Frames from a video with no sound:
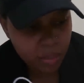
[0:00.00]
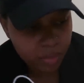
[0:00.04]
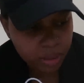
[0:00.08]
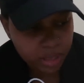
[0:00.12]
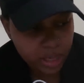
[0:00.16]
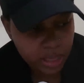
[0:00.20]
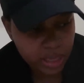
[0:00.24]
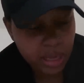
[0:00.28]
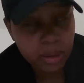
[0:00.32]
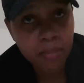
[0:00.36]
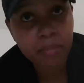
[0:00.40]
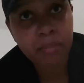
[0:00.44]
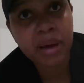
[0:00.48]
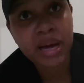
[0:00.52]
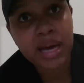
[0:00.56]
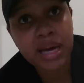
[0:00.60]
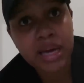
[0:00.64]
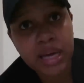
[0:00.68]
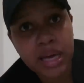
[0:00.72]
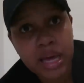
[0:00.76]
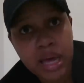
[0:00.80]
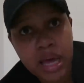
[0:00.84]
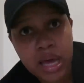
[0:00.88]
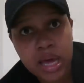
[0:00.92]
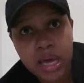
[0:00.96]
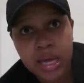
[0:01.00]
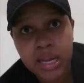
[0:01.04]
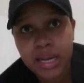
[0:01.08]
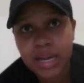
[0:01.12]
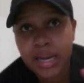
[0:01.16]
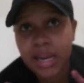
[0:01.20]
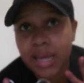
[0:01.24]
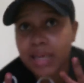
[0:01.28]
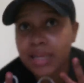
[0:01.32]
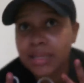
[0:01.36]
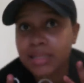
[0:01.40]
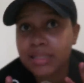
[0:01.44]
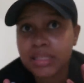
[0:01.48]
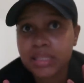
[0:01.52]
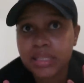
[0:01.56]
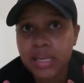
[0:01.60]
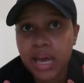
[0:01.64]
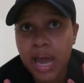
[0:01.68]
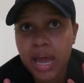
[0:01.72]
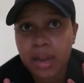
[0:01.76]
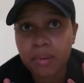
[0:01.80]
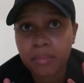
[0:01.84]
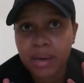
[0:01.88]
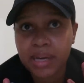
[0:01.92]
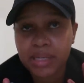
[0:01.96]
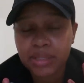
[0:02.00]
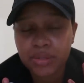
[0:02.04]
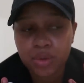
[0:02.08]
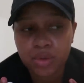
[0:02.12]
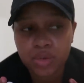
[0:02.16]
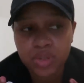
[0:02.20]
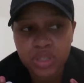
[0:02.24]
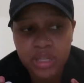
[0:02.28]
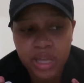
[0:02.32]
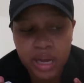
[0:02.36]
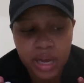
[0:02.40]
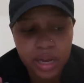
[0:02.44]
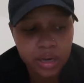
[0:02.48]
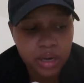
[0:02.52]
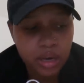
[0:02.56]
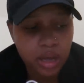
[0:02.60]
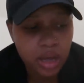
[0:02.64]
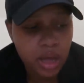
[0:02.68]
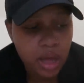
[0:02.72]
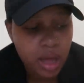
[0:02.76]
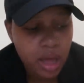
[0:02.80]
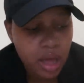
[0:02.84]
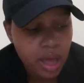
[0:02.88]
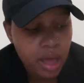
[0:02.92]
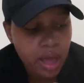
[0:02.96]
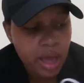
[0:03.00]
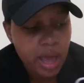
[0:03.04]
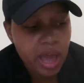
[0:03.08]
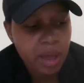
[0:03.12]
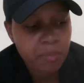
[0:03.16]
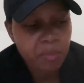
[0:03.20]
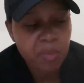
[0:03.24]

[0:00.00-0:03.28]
gonna get my nails and my toes done, and